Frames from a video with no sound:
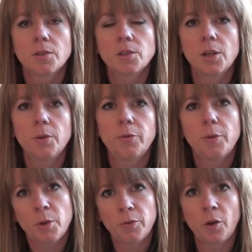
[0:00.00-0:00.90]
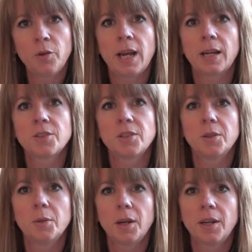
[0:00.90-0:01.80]
So if we move on now
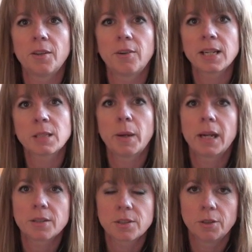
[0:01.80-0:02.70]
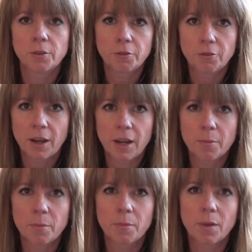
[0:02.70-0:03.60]
to another aspect
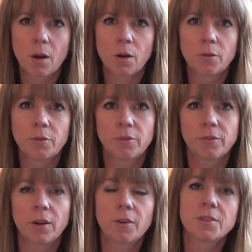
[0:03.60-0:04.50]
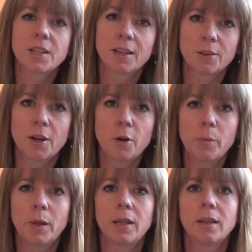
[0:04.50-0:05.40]
of
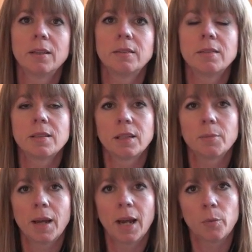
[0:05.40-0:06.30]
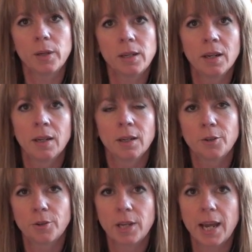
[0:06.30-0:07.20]
psychotherapy and how we
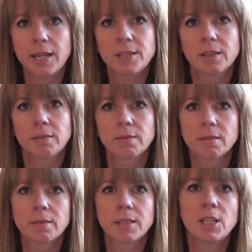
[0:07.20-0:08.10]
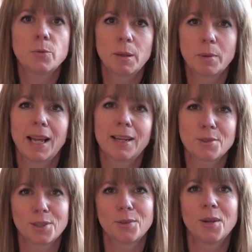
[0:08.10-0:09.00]
create and teach people how
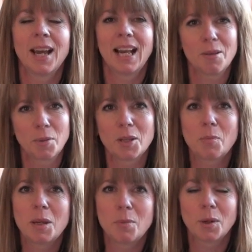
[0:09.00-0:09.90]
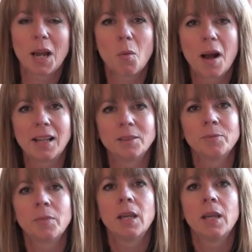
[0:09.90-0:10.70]
to help other people get well.